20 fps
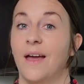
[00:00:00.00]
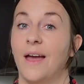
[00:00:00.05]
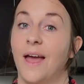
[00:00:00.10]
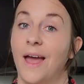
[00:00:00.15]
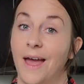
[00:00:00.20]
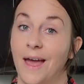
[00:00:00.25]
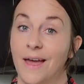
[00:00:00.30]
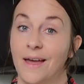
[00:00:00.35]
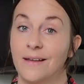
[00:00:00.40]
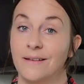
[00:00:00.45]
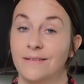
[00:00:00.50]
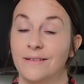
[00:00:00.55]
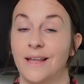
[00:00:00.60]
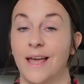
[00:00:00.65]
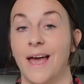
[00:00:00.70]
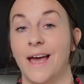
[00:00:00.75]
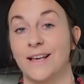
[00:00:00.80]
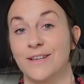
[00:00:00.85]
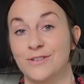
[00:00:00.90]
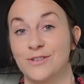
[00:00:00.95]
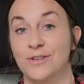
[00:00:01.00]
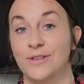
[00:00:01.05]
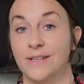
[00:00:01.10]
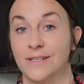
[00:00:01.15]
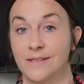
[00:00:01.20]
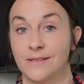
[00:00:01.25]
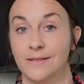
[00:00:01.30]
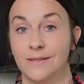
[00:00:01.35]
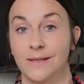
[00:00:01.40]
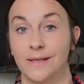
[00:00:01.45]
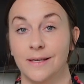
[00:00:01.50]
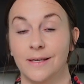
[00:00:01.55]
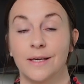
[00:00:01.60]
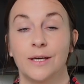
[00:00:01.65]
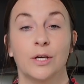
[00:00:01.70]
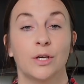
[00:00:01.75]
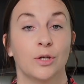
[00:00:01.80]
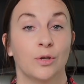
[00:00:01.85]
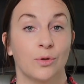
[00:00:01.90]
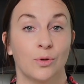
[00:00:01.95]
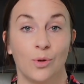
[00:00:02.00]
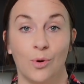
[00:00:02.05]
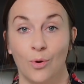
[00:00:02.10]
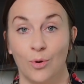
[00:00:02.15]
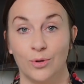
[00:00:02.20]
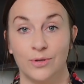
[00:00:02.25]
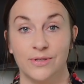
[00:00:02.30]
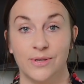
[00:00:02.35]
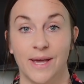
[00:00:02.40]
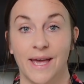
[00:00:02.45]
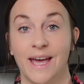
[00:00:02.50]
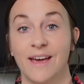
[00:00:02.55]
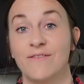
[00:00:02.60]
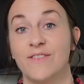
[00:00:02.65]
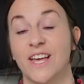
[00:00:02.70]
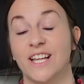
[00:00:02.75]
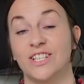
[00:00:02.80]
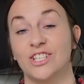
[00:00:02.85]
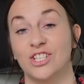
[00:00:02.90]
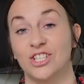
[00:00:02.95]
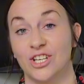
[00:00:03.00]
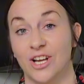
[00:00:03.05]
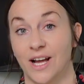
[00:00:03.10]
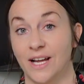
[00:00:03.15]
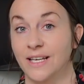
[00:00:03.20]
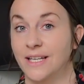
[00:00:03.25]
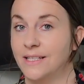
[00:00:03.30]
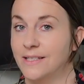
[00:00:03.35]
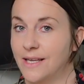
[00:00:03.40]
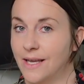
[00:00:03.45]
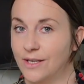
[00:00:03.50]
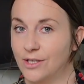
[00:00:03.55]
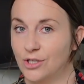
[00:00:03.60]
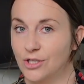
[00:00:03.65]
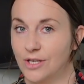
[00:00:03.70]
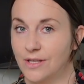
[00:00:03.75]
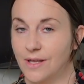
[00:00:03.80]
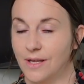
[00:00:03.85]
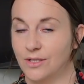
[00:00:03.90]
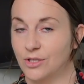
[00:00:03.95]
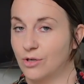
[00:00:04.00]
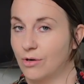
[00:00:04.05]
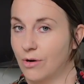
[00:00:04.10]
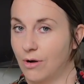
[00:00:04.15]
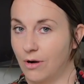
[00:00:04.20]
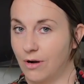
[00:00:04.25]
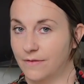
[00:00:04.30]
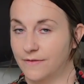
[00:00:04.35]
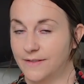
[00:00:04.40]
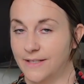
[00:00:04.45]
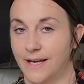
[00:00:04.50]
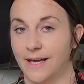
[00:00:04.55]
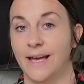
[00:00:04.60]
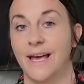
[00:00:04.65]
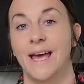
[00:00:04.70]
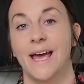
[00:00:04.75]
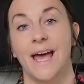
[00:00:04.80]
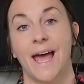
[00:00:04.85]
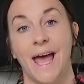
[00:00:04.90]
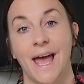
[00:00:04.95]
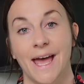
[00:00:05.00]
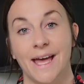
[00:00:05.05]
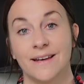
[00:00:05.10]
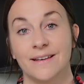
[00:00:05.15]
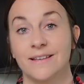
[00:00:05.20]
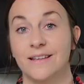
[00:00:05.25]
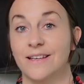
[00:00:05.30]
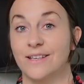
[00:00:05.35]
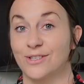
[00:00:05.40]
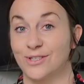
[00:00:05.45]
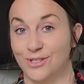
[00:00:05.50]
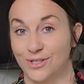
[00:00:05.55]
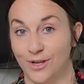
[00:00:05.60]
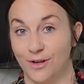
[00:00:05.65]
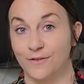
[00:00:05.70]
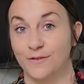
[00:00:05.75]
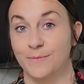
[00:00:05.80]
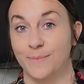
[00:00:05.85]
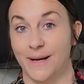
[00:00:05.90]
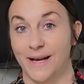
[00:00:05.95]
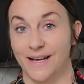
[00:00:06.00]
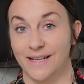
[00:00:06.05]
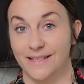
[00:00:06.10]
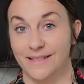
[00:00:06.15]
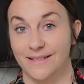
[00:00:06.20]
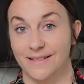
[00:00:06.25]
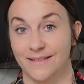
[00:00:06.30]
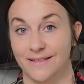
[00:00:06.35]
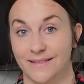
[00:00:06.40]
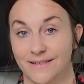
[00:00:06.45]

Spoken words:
And as you can see, you'll also have that shiny texture that you're after and a soft bite.